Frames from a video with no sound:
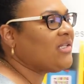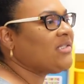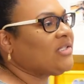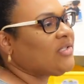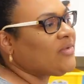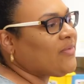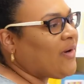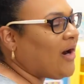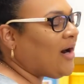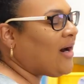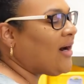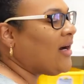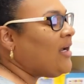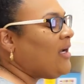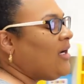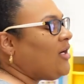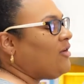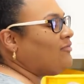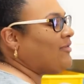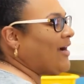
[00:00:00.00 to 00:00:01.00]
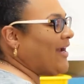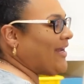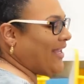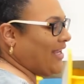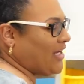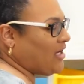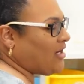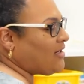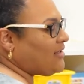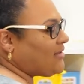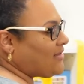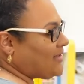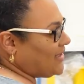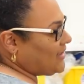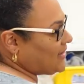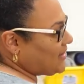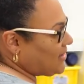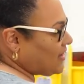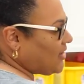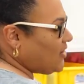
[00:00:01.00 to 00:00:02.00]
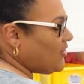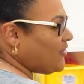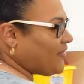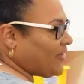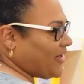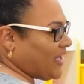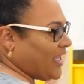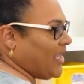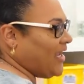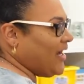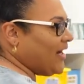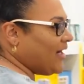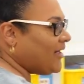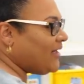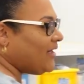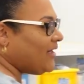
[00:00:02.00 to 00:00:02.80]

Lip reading: to our Writing and Art Center over here,